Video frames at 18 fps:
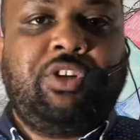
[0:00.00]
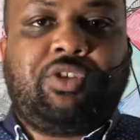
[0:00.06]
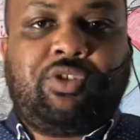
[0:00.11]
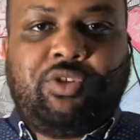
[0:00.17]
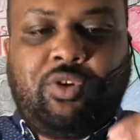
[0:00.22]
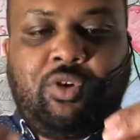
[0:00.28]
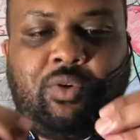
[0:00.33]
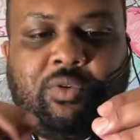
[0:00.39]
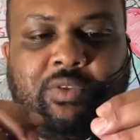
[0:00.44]
to
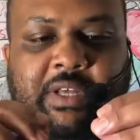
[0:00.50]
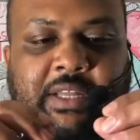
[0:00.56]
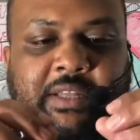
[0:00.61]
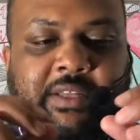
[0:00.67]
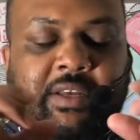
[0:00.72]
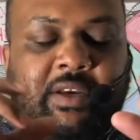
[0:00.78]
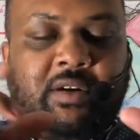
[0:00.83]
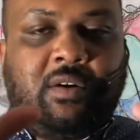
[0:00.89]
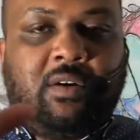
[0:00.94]
know that
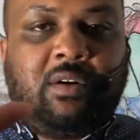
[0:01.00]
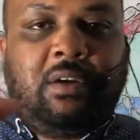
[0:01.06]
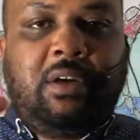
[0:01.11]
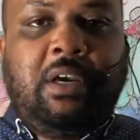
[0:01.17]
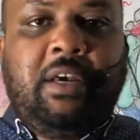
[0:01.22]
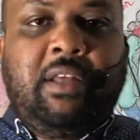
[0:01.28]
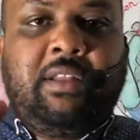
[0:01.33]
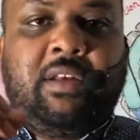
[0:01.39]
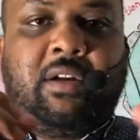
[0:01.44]
there
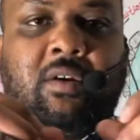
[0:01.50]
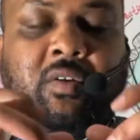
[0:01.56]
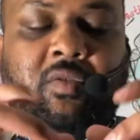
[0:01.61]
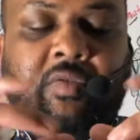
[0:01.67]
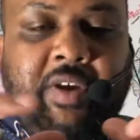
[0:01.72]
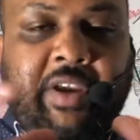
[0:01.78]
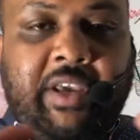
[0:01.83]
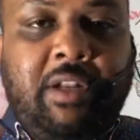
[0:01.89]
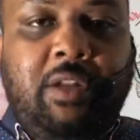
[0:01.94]
are
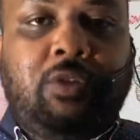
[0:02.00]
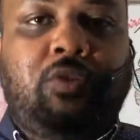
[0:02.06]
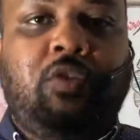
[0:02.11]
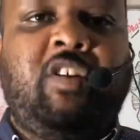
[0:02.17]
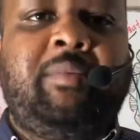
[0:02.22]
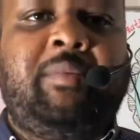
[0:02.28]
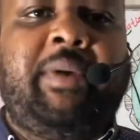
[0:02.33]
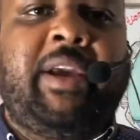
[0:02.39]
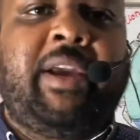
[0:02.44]

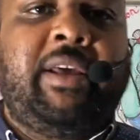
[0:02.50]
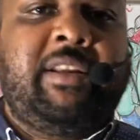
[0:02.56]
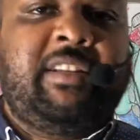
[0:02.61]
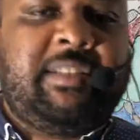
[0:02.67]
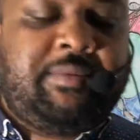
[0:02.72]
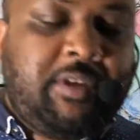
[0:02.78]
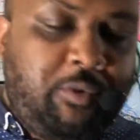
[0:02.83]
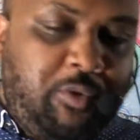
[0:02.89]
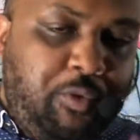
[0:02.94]
regulatory
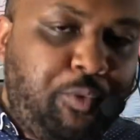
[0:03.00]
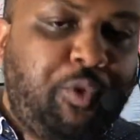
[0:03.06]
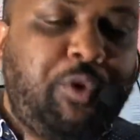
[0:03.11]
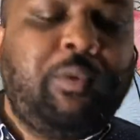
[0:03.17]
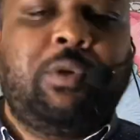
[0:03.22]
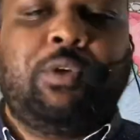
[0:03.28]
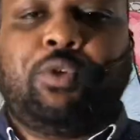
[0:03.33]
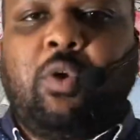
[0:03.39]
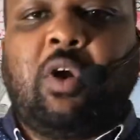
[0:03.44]
mechanisms, and we
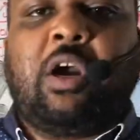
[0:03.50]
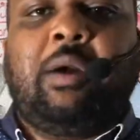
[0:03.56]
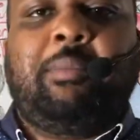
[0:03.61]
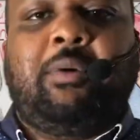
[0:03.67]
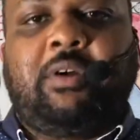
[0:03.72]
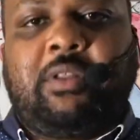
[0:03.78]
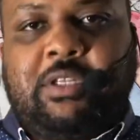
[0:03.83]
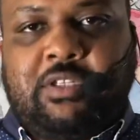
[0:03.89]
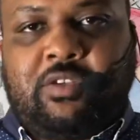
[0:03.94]
will talk
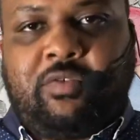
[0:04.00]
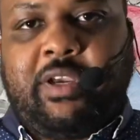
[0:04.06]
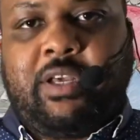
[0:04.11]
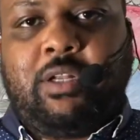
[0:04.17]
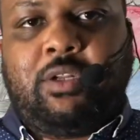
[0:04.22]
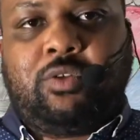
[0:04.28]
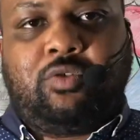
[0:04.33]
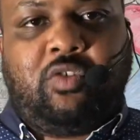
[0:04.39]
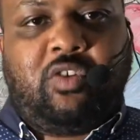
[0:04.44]
about these
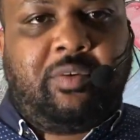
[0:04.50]
regulatory